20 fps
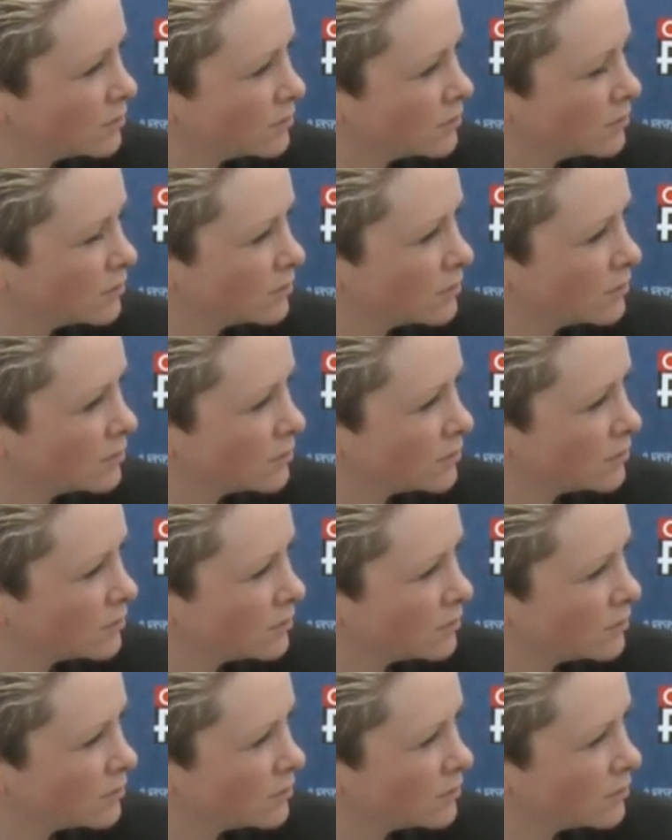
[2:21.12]

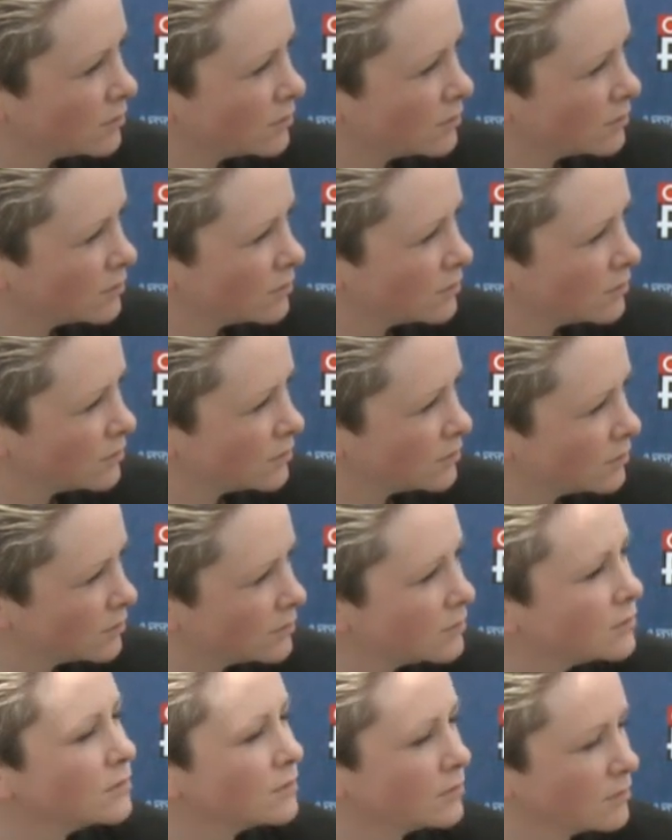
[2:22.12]

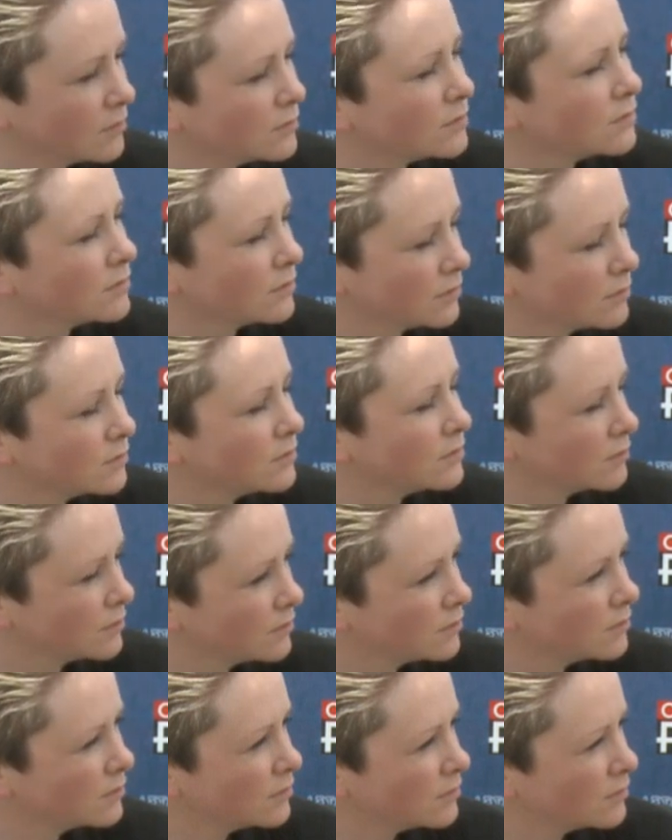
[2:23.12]

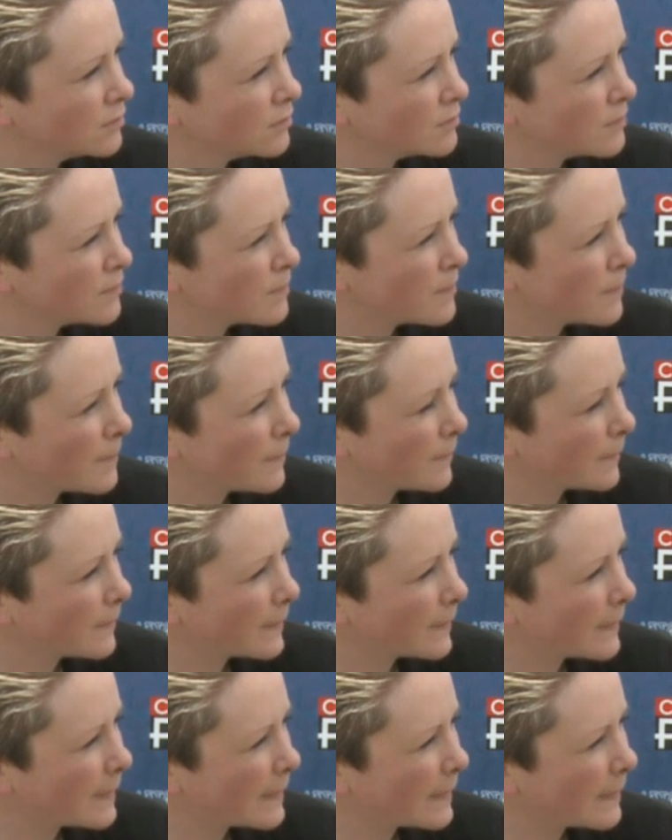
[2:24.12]

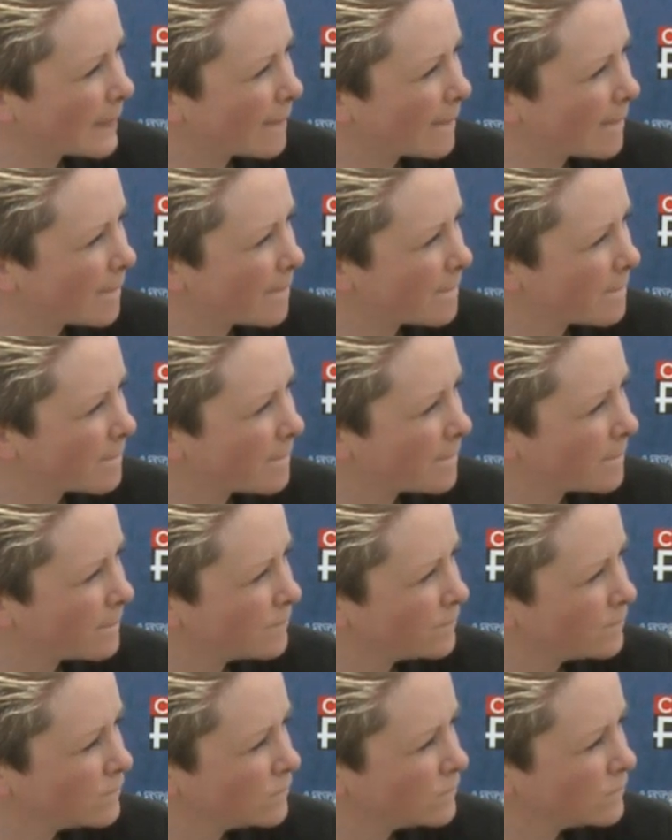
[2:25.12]

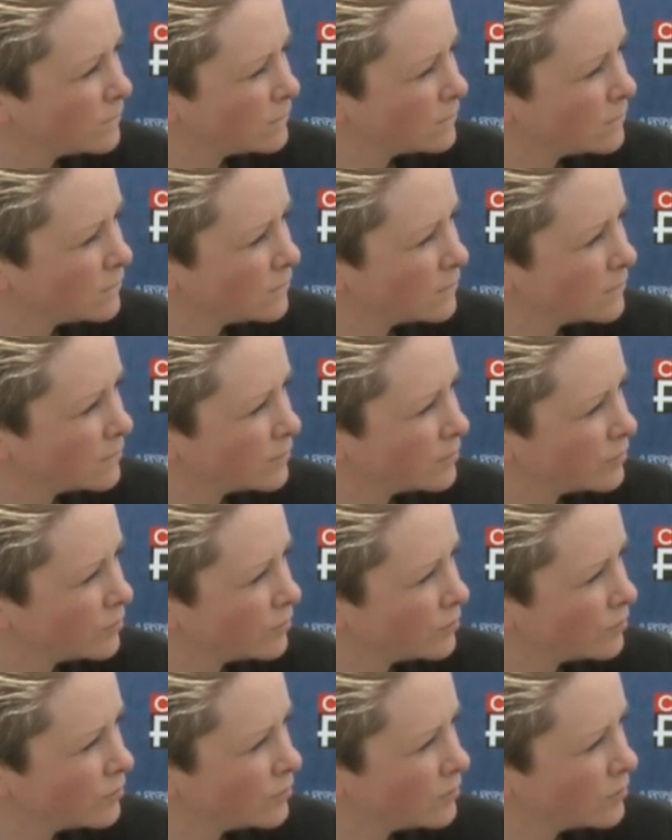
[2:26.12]

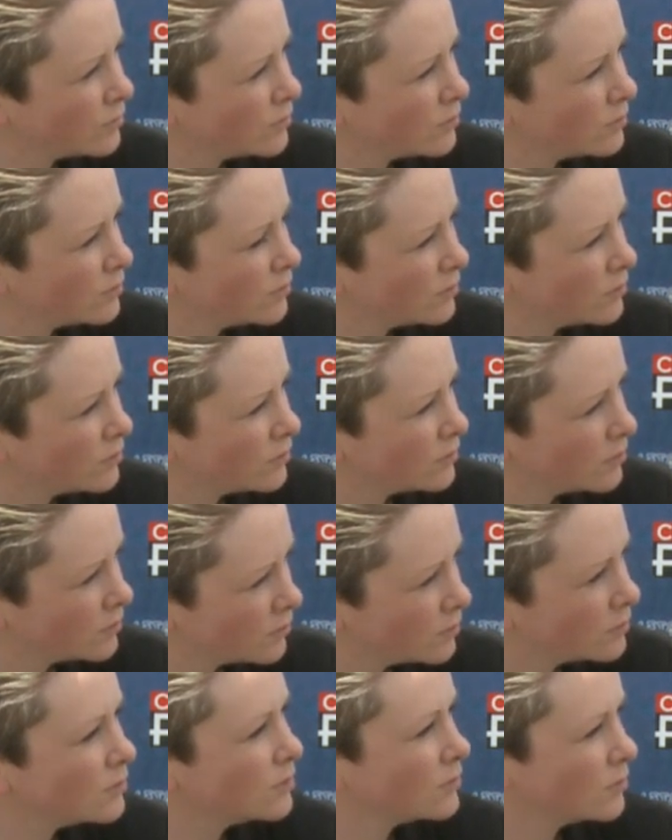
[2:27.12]

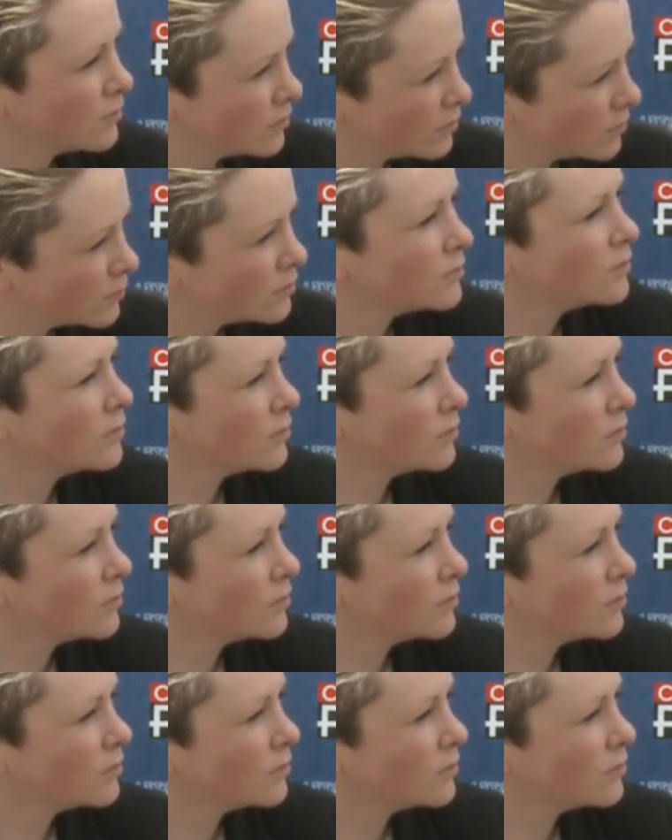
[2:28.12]
(not speaking)